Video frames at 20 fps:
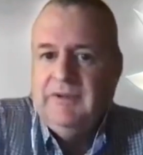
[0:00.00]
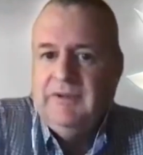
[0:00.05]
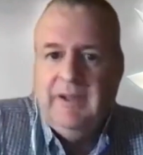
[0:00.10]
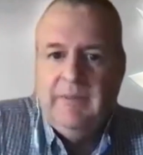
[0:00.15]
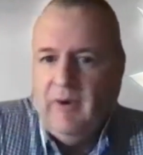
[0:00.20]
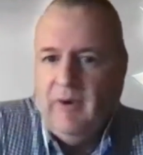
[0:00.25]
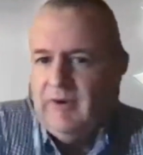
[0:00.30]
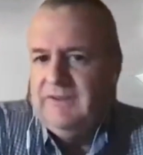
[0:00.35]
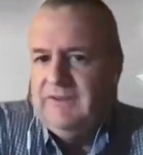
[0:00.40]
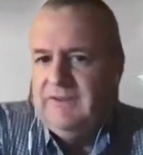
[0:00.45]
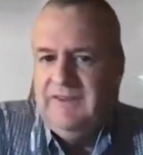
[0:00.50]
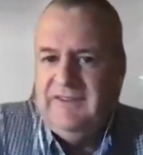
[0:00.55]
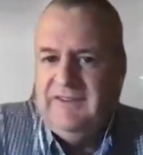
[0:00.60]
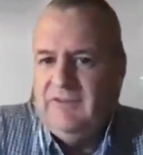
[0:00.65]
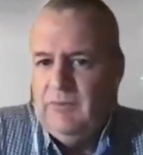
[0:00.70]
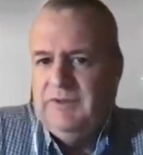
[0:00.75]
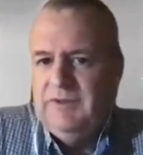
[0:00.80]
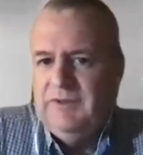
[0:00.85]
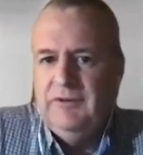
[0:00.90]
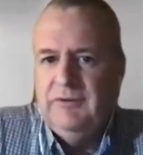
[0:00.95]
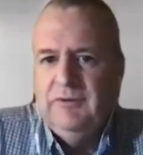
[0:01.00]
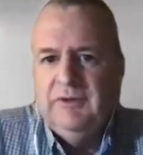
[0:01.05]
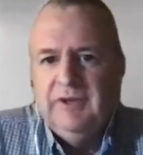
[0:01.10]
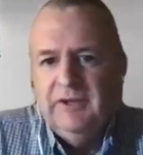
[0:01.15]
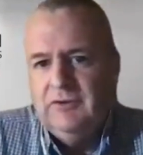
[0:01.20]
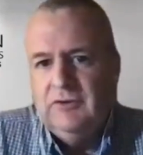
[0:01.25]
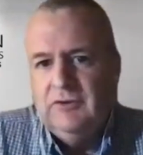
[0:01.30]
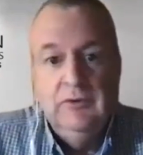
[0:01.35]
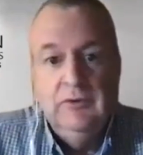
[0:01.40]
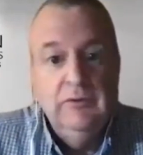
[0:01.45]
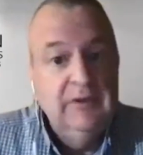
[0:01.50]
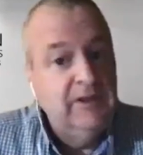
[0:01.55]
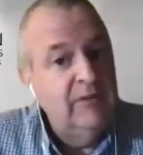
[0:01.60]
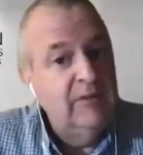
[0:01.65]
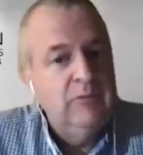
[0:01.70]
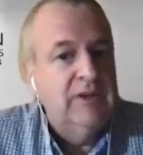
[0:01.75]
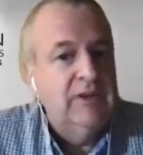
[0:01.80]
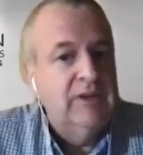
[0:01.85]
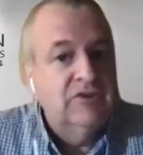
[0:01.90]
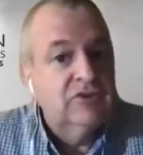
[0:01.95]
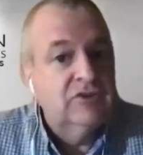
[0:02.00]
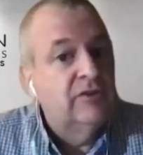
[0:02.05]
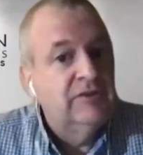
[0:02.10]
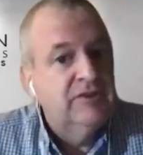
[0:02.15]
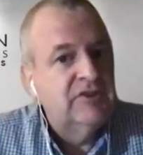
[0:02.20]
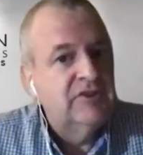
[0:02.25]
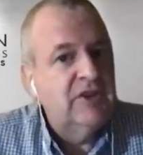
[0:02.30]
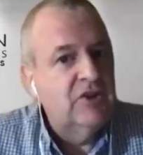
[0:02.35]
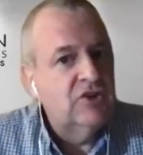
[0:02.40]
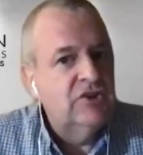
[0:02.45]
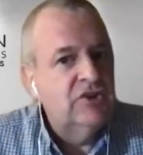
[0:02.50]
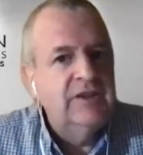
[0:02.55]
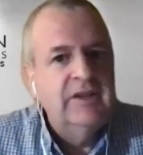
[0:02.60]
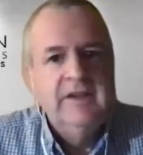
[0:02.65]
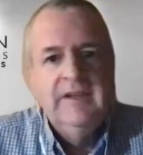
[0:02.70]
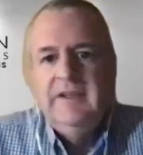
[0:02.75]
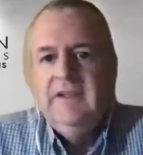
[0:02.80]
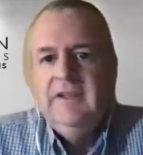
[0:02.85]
Okay, okay, this is what they're looking to do, and then we can start discussing.